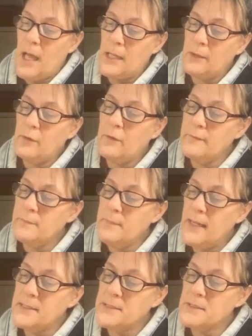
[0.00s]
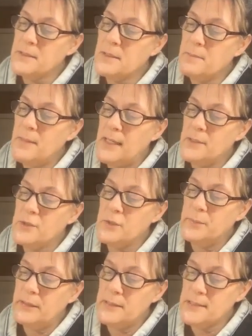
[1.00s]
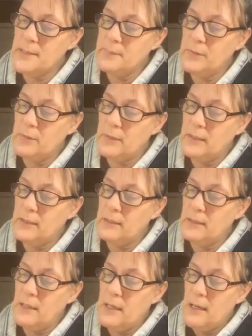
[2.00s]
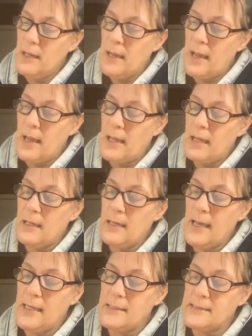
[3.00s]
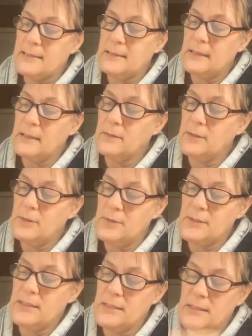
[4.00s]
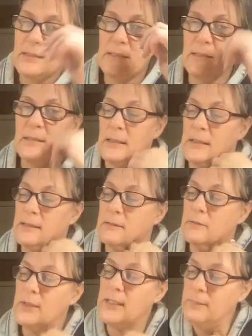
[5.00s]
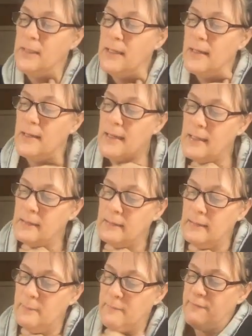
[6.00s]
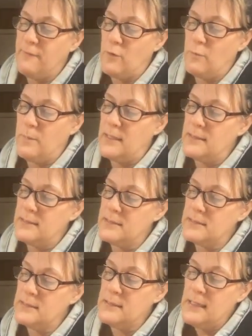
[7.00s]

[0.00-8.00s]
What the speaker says: Oncovin binds to the beta tubulin subunit and has clinical uses in leukemia and lymphomas.